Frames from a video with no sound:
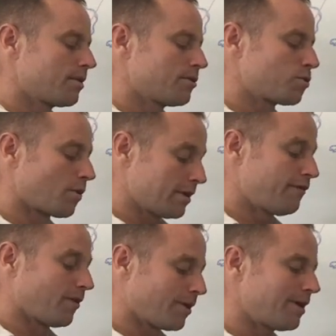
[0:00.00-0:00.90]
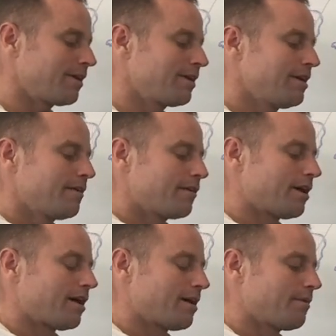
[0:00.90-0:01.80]
24.
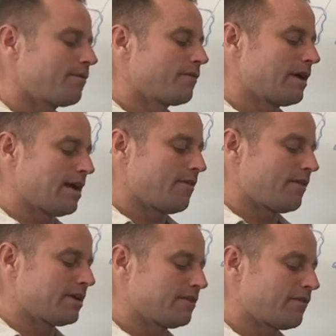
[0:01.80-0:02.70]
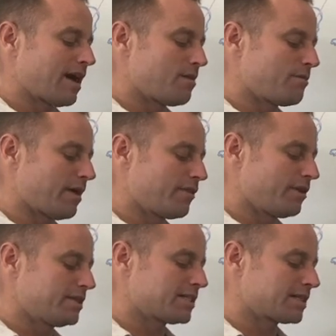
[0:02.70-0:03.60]
Um, and then divide by
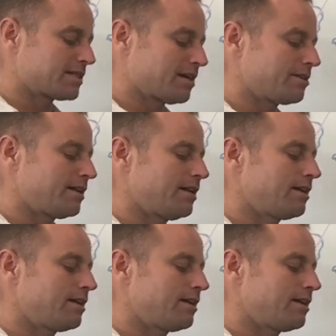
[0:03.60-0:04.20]
3600.